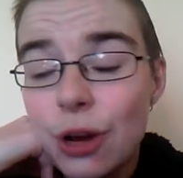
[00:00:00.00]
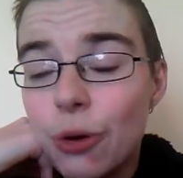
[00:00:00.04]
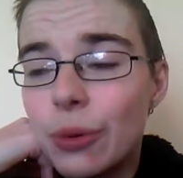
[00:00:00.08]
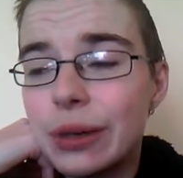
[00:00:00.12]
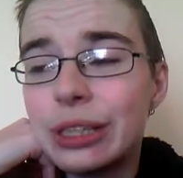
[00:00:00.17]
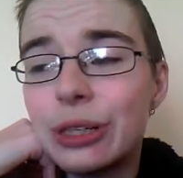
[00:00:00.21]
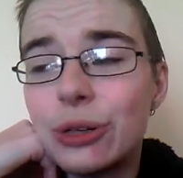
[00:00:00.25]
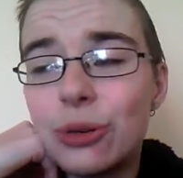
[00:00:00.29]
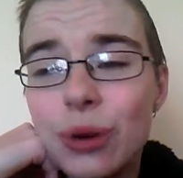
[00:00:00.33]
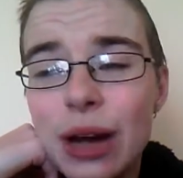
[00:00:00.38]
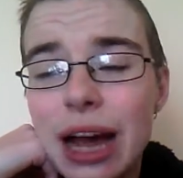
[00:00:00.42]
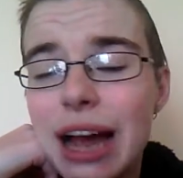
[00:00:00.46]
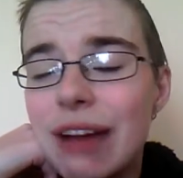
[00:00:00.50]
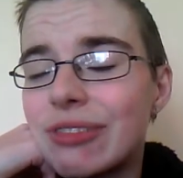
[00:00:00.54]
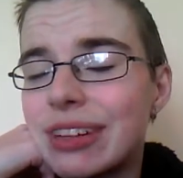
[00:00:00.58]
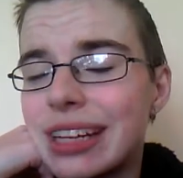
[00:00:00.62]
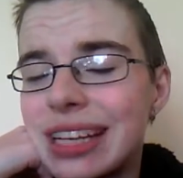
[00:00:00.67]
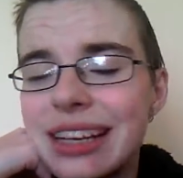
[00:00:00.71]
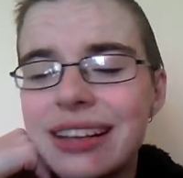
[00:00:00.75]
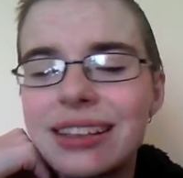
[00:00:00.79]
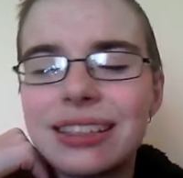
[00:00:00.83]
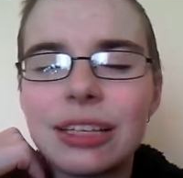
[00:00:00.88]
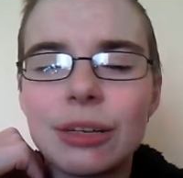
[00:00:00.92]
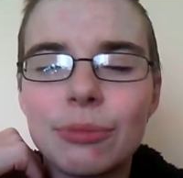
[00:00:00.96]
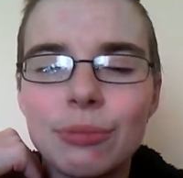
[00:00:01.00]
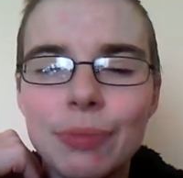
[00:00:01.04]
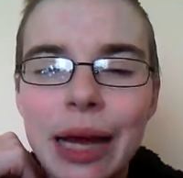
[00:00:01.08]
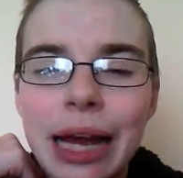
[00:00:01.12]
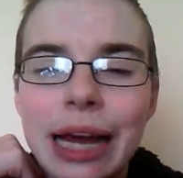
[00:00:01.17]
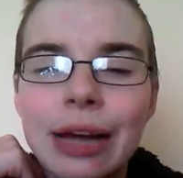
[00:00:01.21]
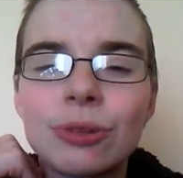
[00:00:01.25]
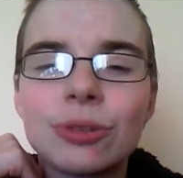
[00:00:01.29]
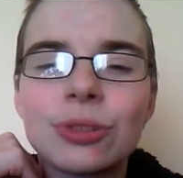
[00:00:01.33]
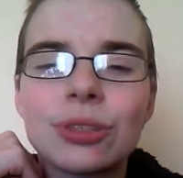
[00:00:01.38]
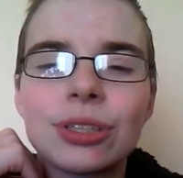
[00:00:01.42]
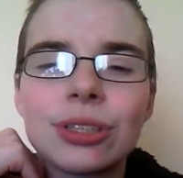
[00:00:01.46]
We all have leagues and
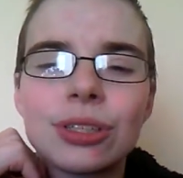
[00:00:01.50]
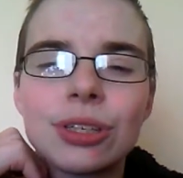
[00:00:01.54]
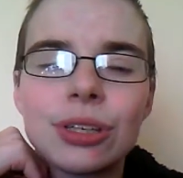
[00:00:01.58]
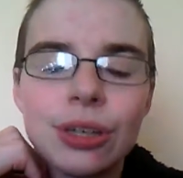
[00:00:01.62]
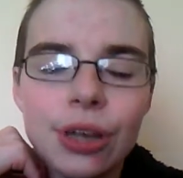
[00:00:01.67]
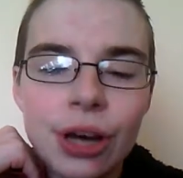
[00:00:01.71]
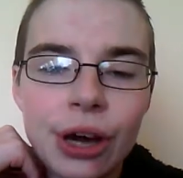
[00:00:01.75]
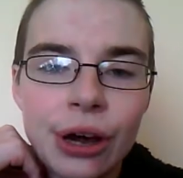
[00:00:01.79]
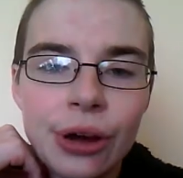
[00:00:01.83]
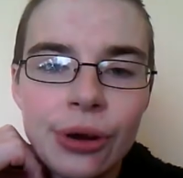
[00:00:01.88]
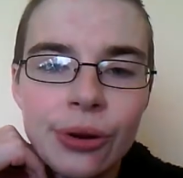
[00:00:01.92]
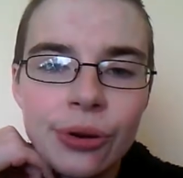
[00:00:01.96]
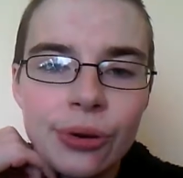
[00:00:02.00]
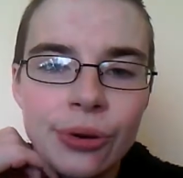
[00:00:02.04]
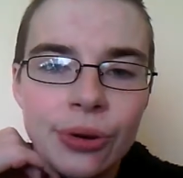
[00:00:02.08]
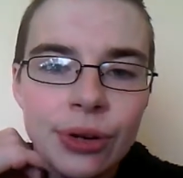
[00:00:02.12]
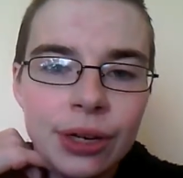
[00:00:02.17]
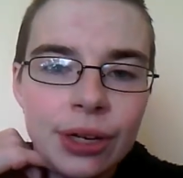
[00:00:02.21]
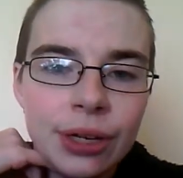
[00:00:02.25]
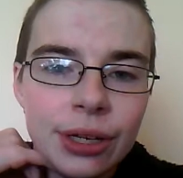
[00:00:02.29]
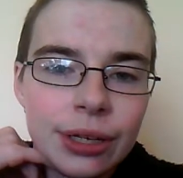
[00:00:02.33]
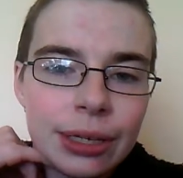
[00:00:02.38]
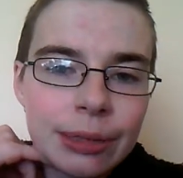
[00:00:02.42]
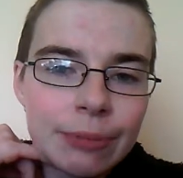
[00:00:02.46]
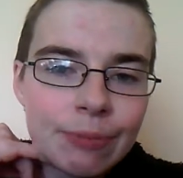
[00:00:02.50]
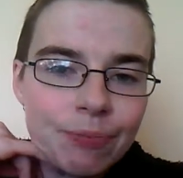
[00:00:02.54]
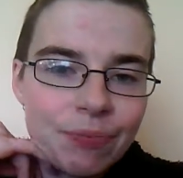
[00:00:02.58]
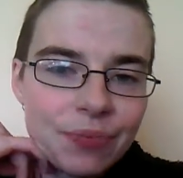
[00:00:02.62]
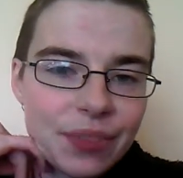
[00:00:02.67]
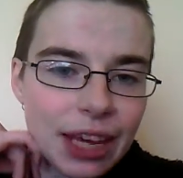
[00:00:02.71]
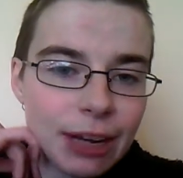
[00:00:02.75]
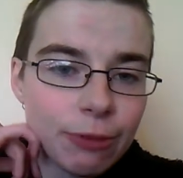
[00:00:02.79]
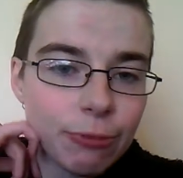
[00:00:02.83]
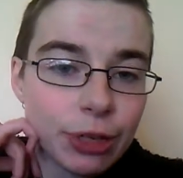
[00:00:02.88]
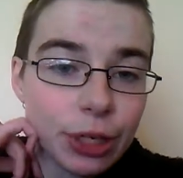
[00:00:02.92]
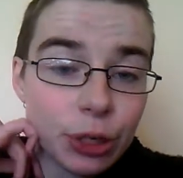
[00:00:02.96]
bounds to go,
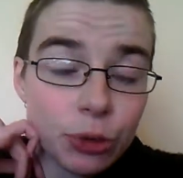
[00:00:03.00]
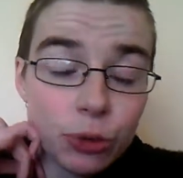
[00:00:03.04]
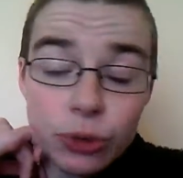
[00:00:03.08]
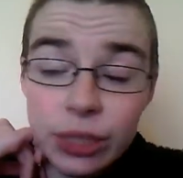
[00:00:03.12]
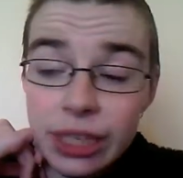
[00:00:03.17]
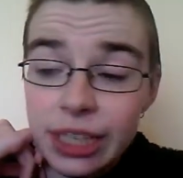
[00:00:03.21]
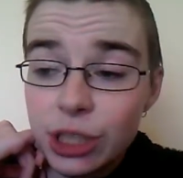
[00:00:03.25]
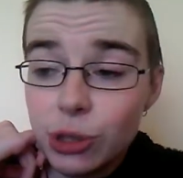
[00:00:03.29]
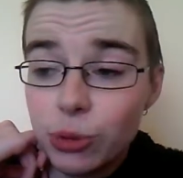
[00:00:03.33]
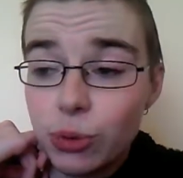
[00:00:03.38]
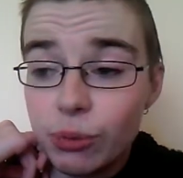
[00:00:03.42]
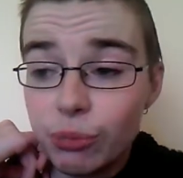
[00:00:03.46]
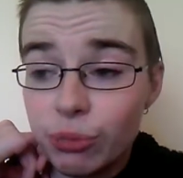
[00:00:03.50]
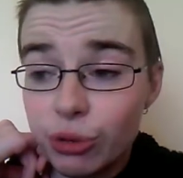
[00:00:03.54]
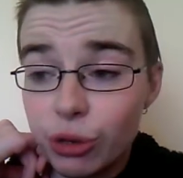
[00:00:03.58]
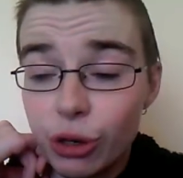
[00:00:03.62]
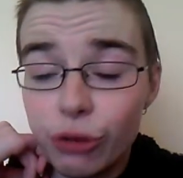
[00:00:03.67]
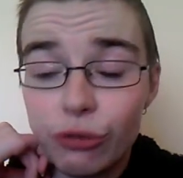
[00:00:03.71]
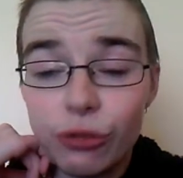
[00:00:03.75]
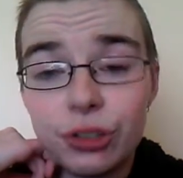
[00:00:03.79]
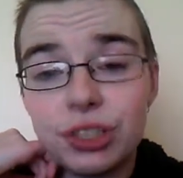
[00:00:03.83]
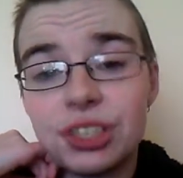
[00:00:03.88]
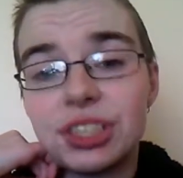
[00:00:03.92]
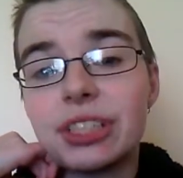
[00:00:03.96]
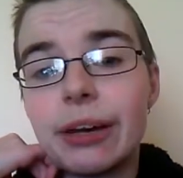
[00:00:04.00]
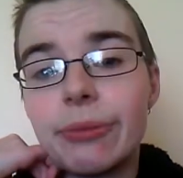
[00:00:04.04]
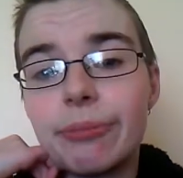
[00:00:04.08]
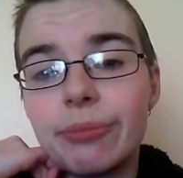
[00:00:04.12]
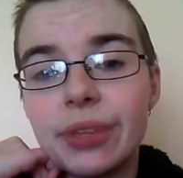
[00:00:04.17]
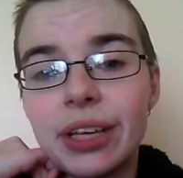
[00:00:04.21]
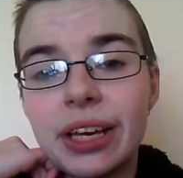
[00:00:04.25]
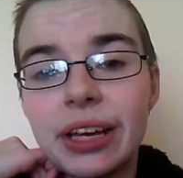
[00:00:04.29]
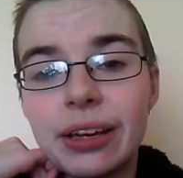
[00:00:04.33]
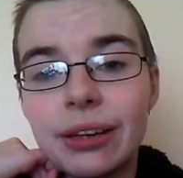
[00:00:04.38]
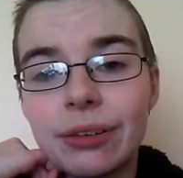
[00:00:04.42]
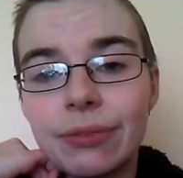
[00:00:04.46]
and we all need to improve on
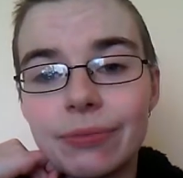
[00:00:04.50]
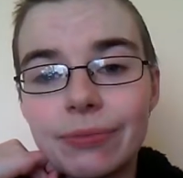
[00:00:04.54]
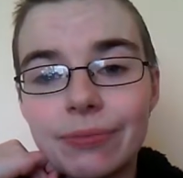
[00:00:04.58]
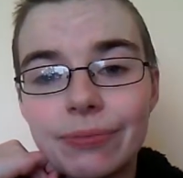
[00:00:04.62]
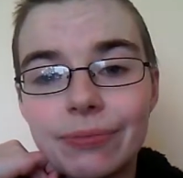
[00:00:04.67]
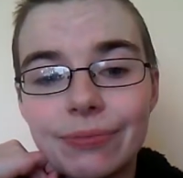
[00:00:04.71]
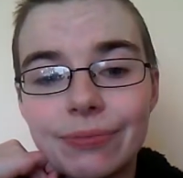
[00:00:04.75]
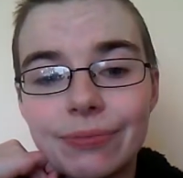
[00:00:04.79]
something.